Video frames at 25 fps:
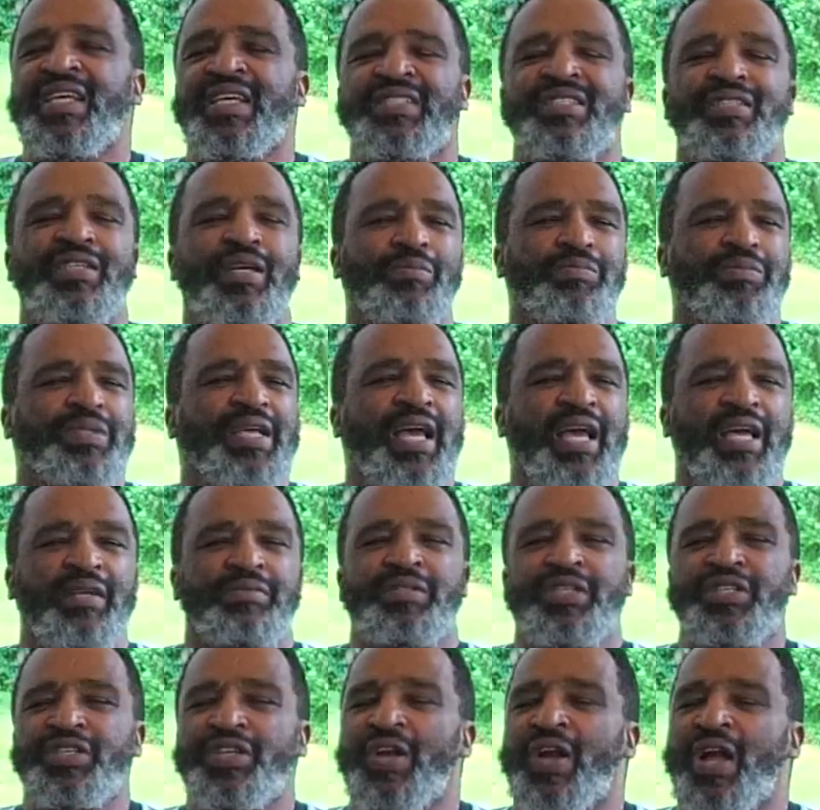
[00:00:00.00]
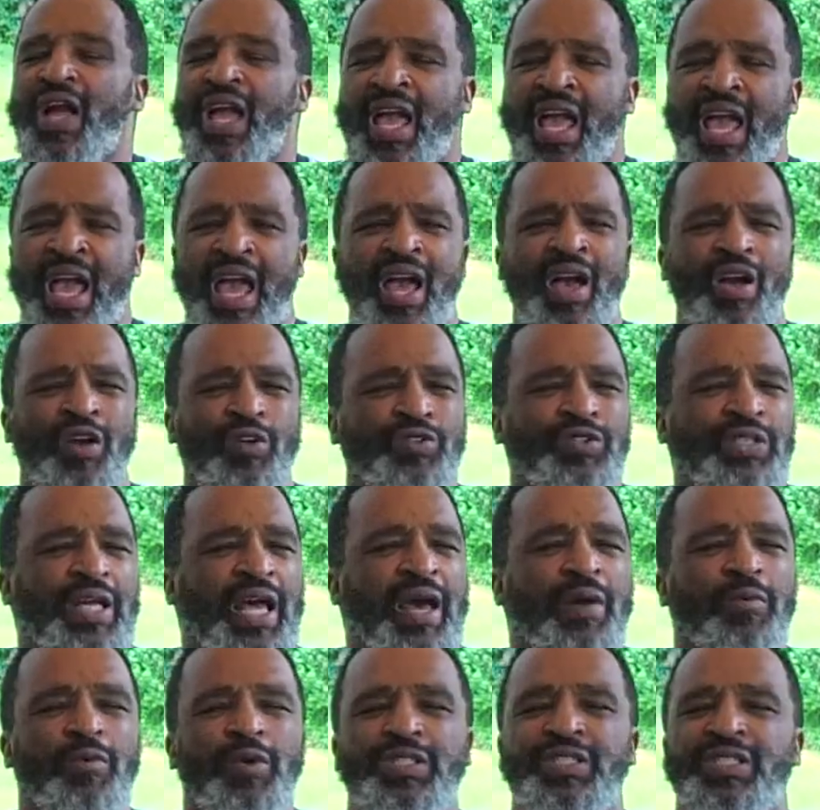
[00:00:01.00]
Sometimes in your house,
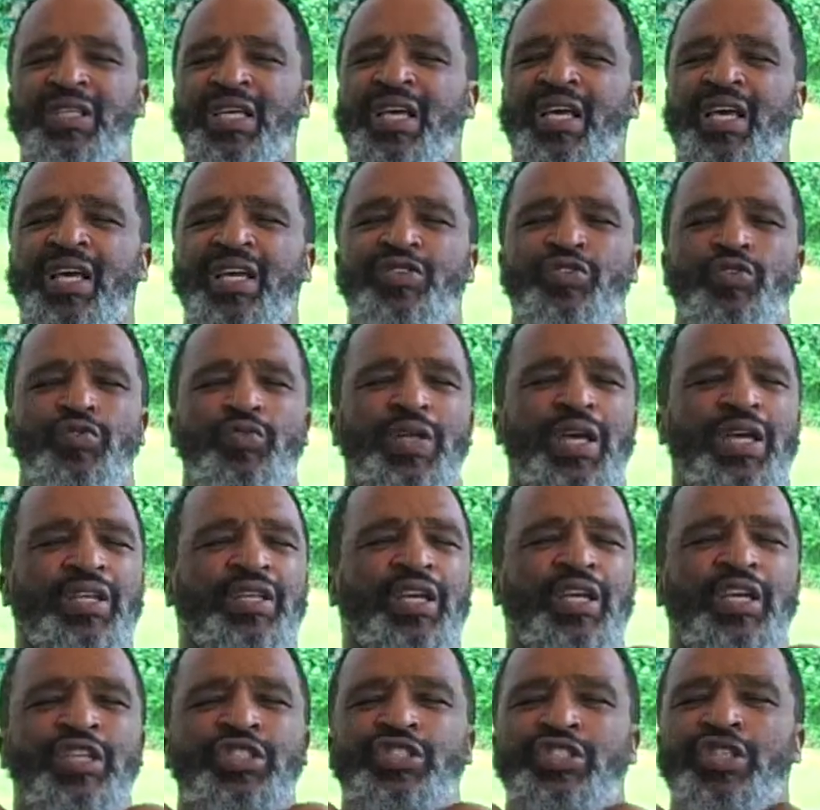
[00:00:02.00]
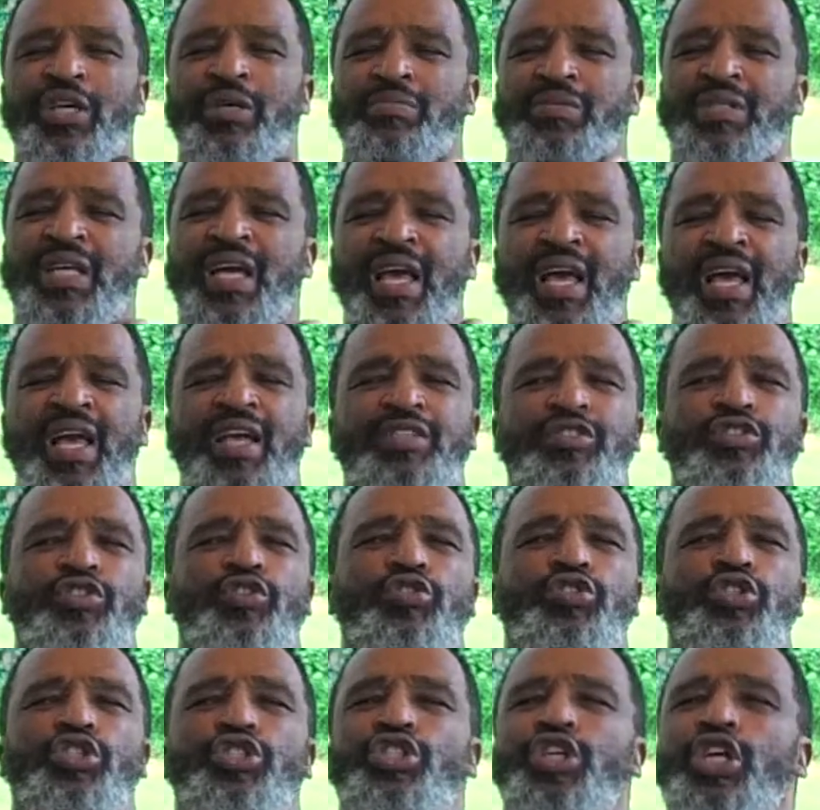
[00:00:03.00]
I would tell you that sometimes
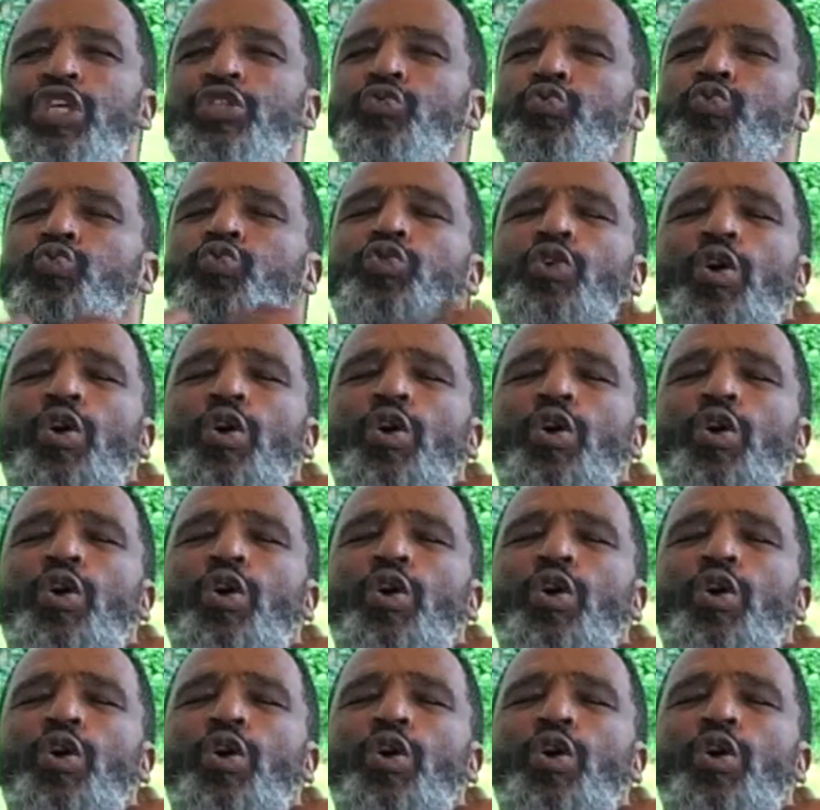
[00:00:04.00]
you should just